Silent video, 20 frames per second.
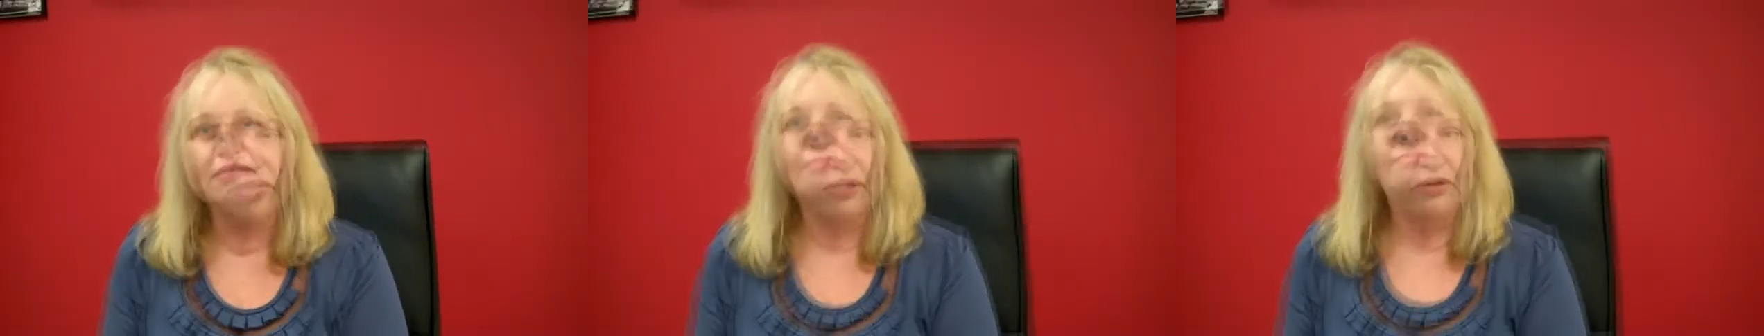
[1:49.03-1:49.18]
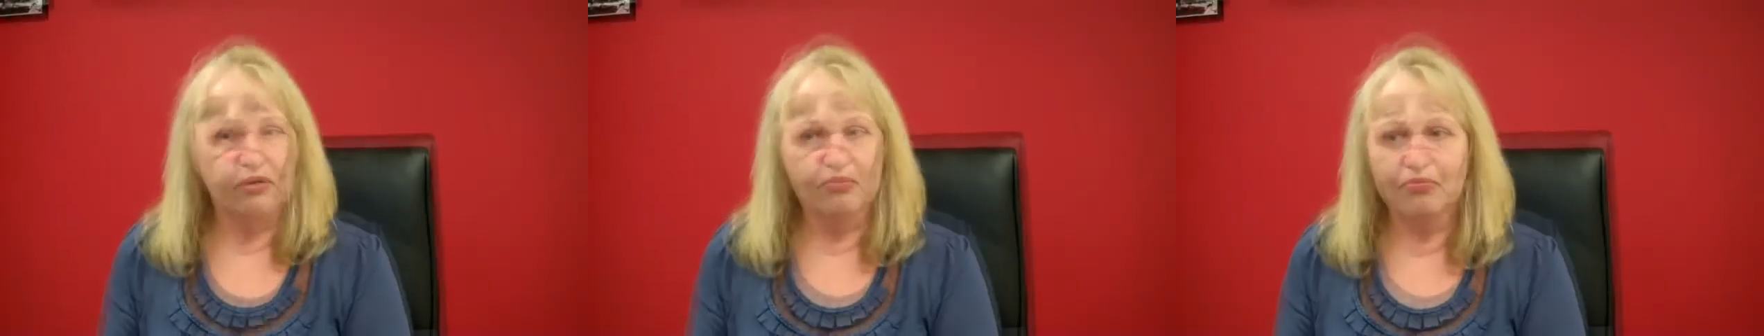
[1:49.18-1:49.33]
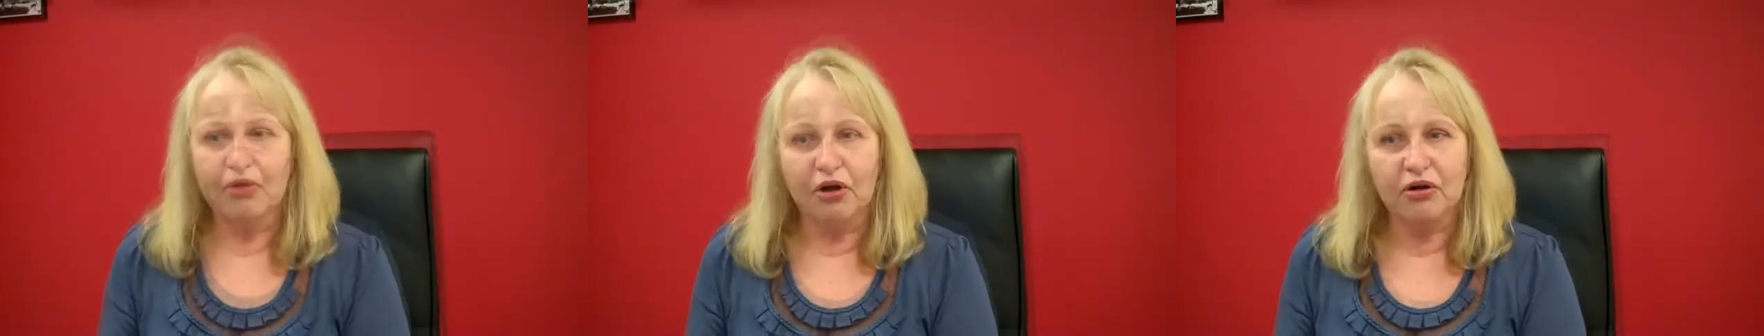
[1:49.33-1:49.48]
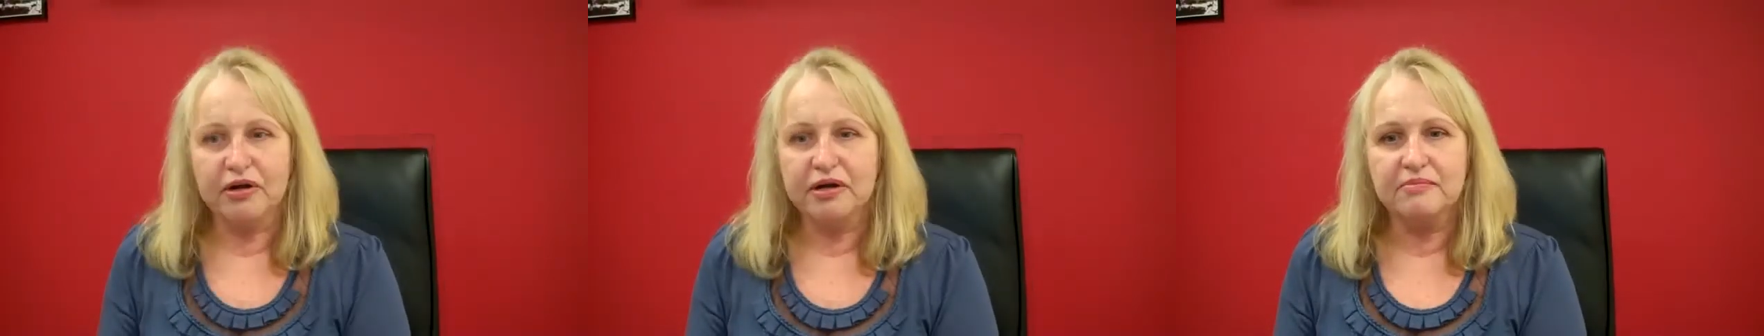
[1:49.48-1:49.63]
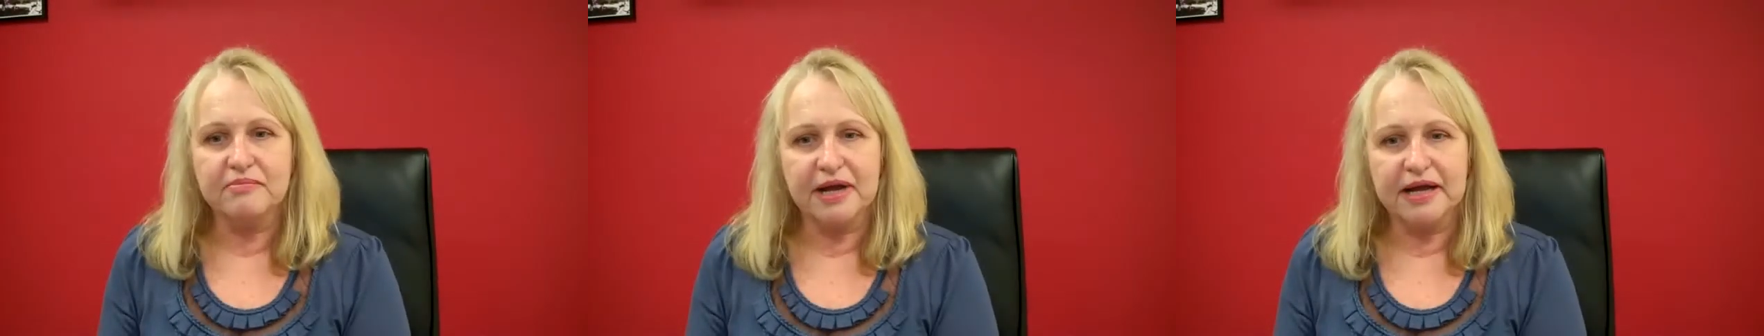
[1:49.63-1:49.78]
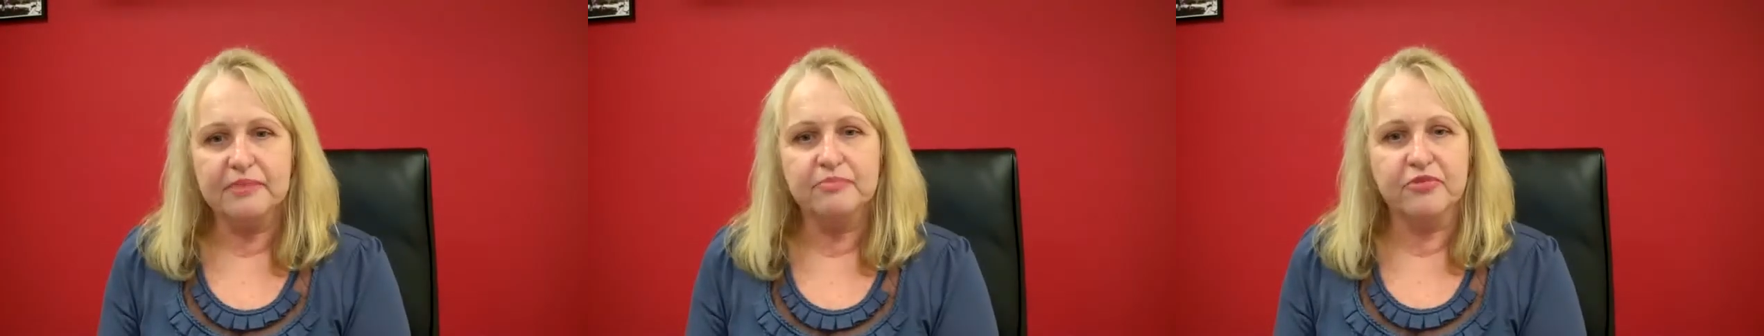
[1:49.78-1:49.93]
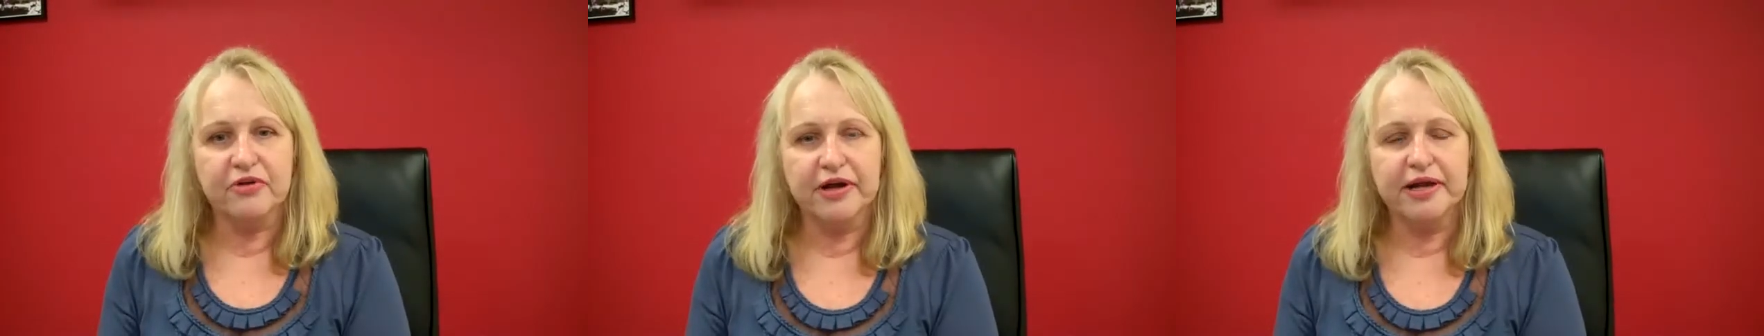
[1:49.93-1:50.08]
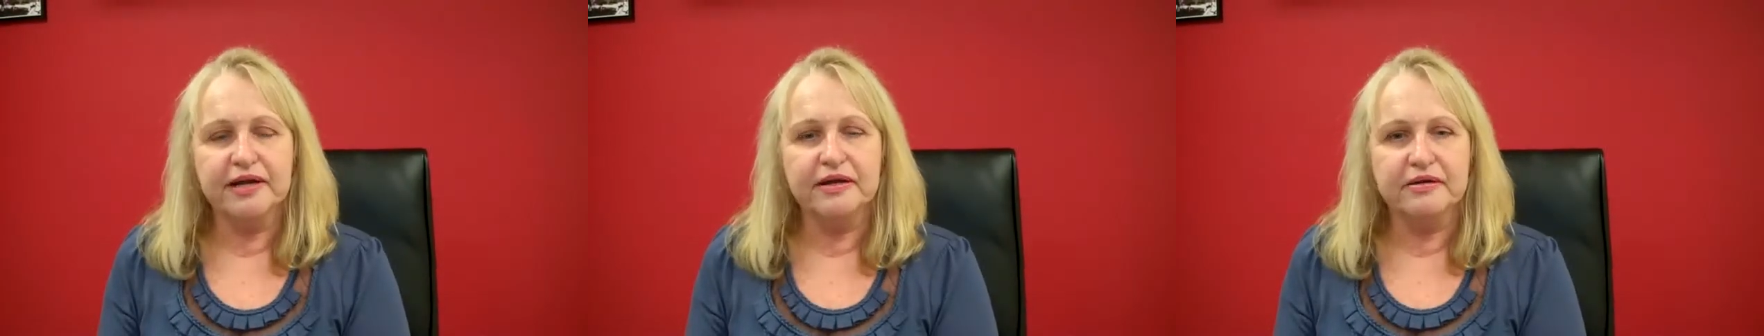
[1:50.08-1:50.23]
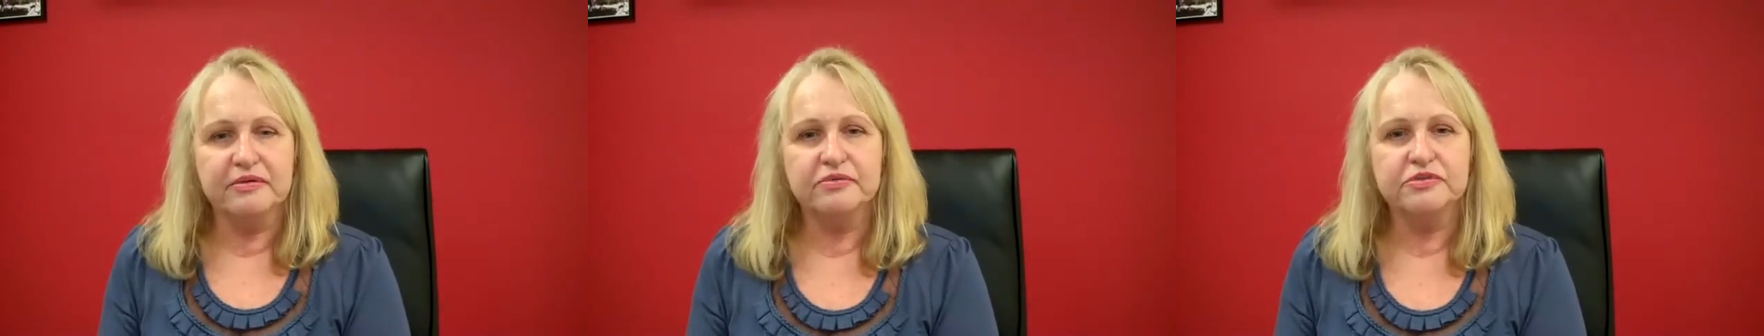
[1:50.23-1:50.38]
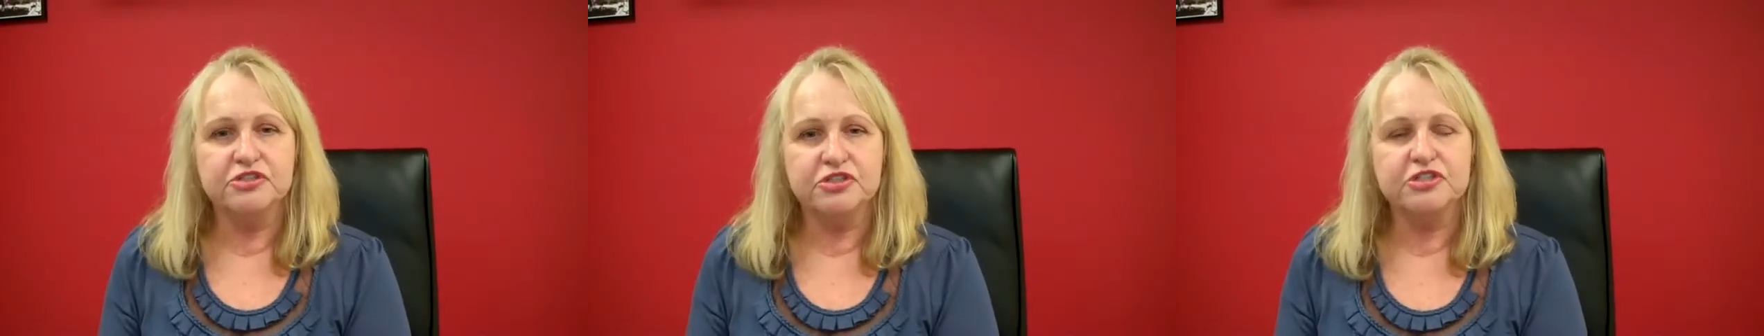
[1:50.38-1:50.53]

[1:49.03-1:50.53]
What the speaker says: Little part of my brain